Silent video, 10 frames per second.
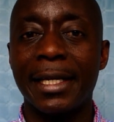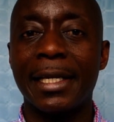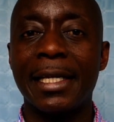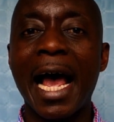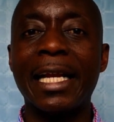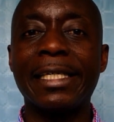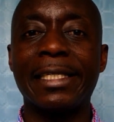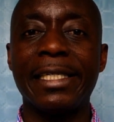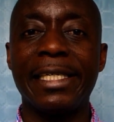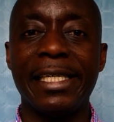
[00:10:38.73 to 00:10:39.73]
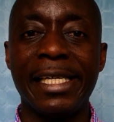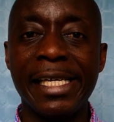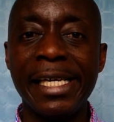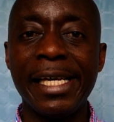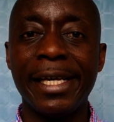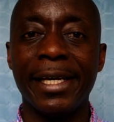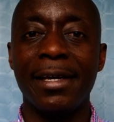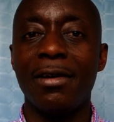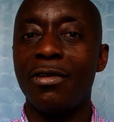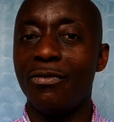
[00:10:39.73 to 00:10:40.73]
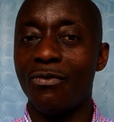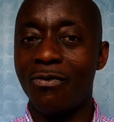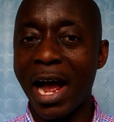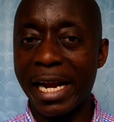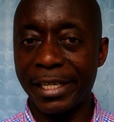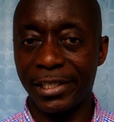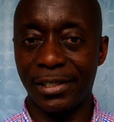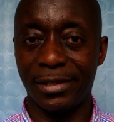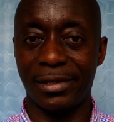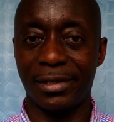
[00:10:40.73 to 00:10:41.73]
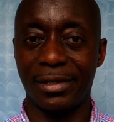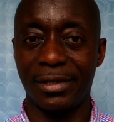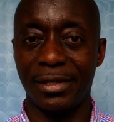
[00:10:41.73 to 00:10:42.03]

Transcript: that is E, vanishes.